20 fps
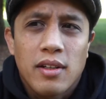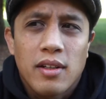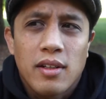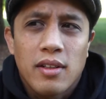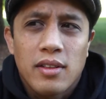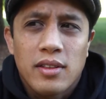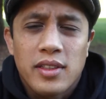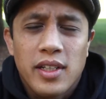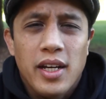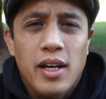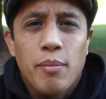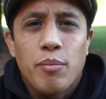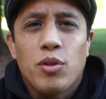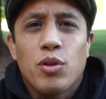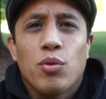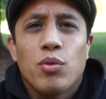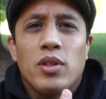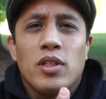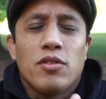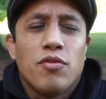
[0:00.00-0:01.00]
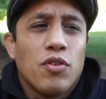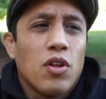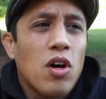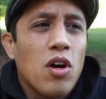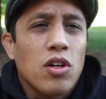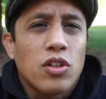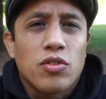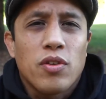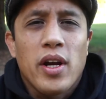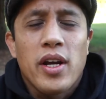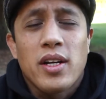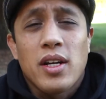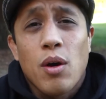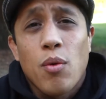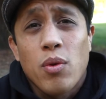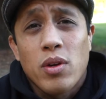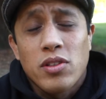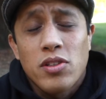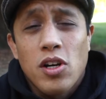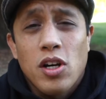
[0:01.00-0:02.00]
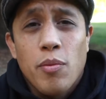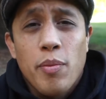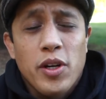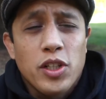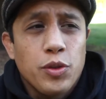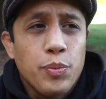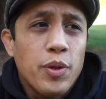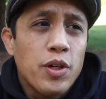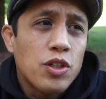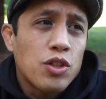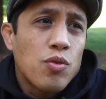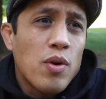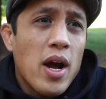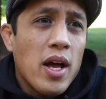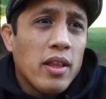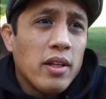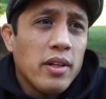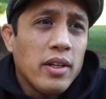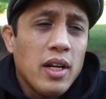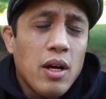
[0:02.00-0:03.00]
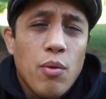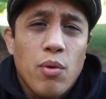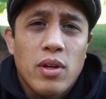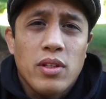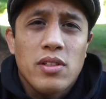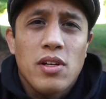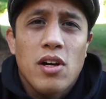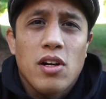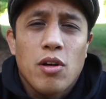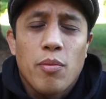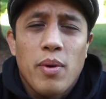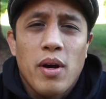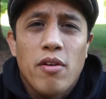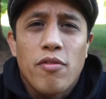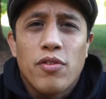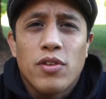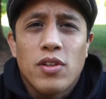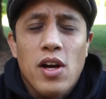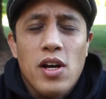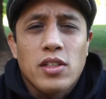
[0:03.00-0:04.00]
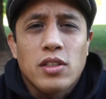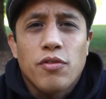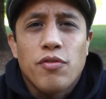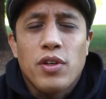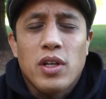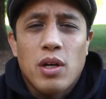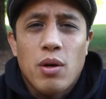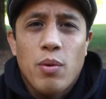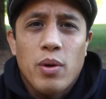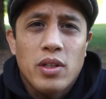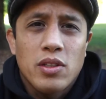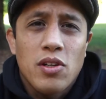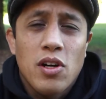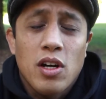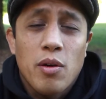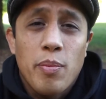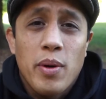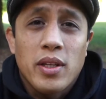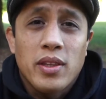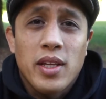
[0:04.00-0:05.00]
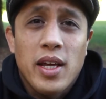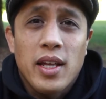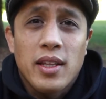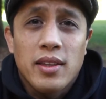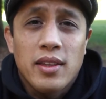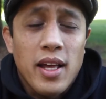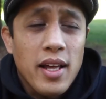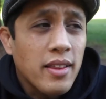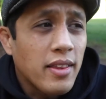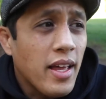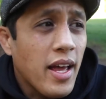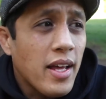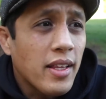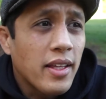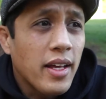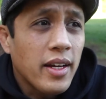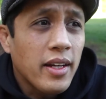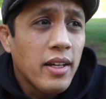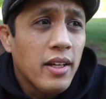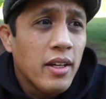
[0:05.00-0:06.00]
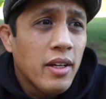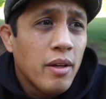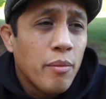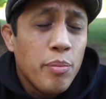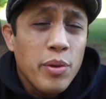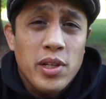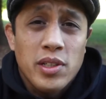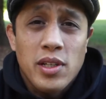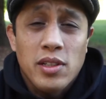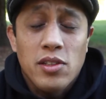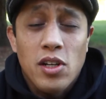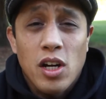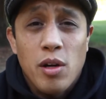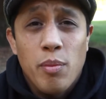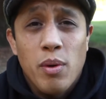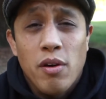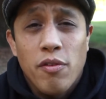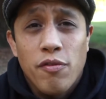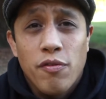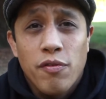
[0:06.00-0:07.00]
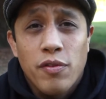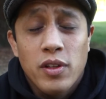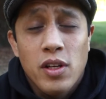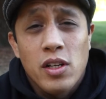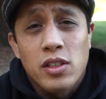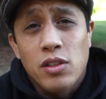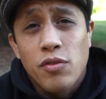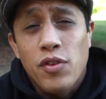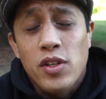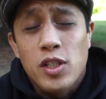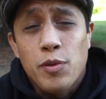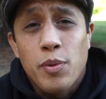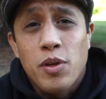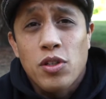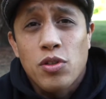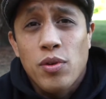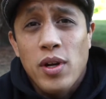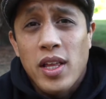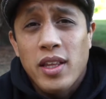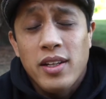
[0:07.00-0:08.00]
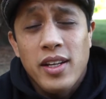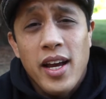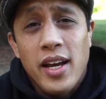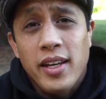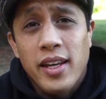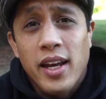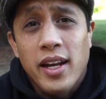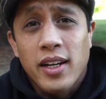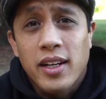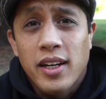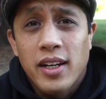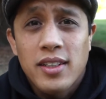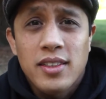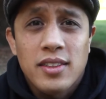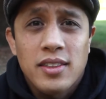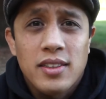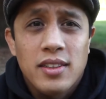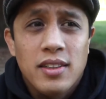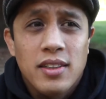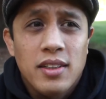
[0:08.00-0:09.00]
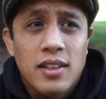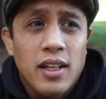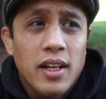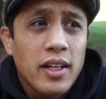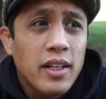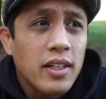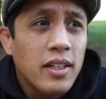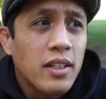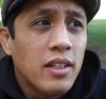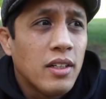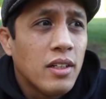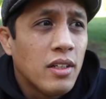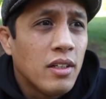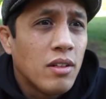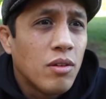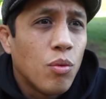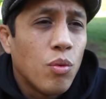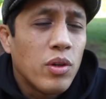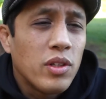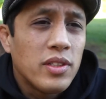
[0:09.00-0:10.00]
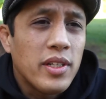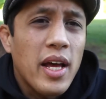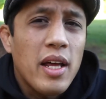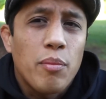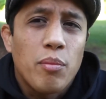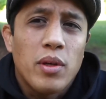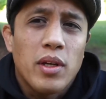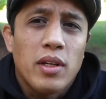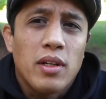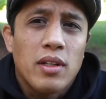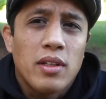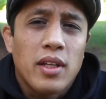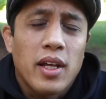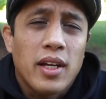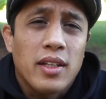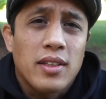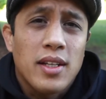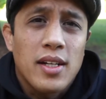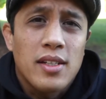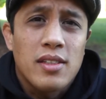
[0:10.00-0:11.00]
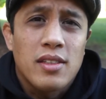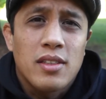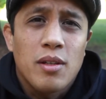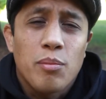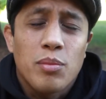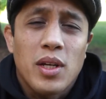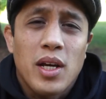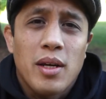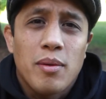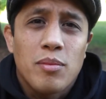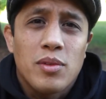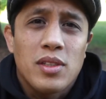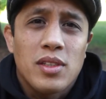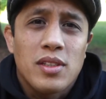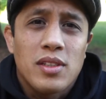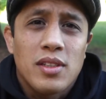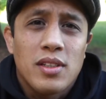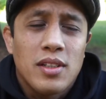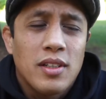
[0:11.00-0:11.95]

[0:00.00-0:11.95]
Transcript: say I'm doing these vlogs, right, and I want to talk about spirituality, and I want to talk about philosophy, and I want to talk about that, like, because I talk about philosophy and spirituality, I can't cuss. Like, what does that mean? Like, that's sometimes